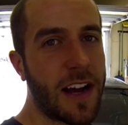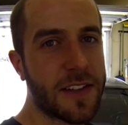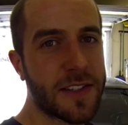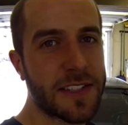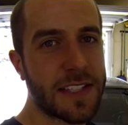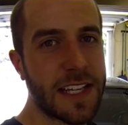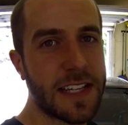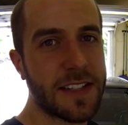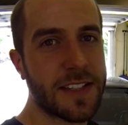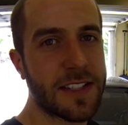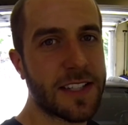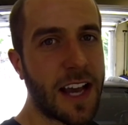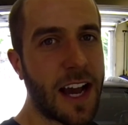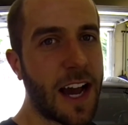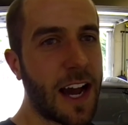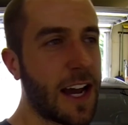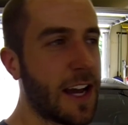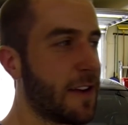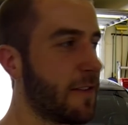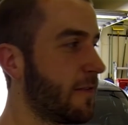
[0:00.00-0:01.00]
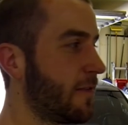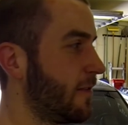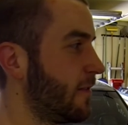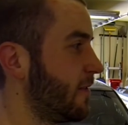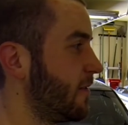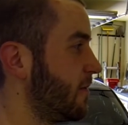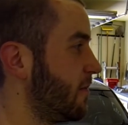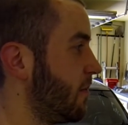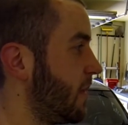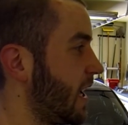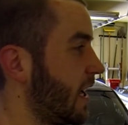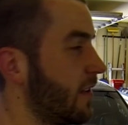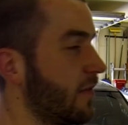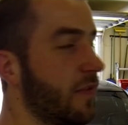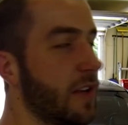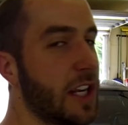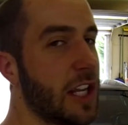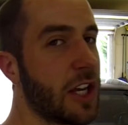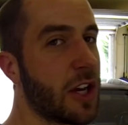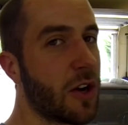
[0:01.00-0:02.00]
since I've made a
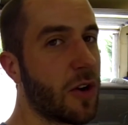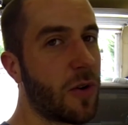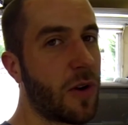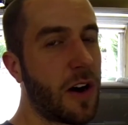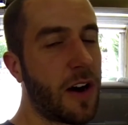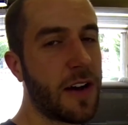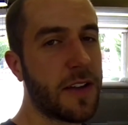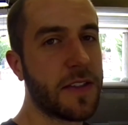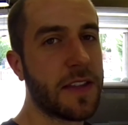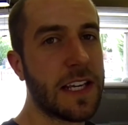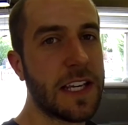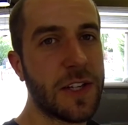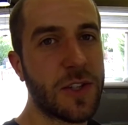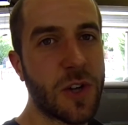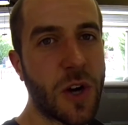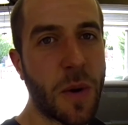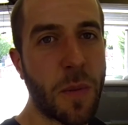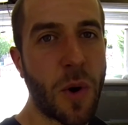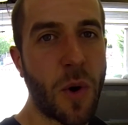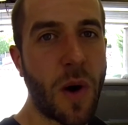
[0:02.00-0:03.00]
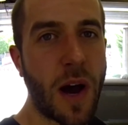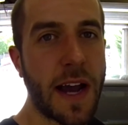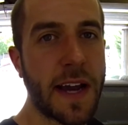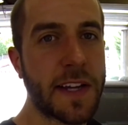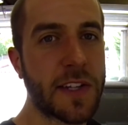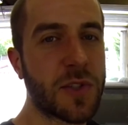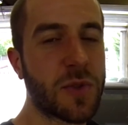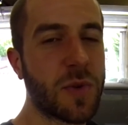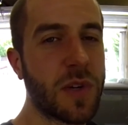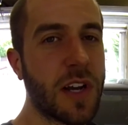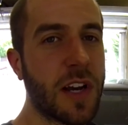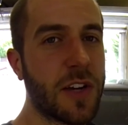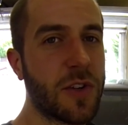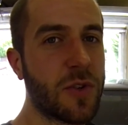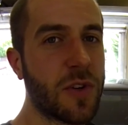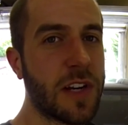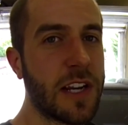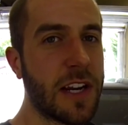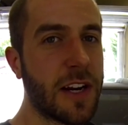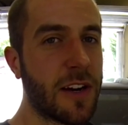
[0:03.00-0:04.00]
video on the Turbo
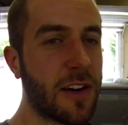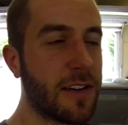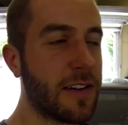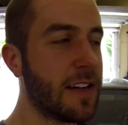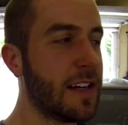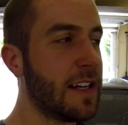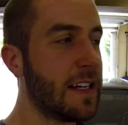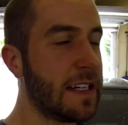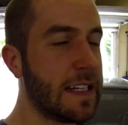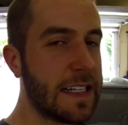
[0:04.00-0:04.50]
IS300 here.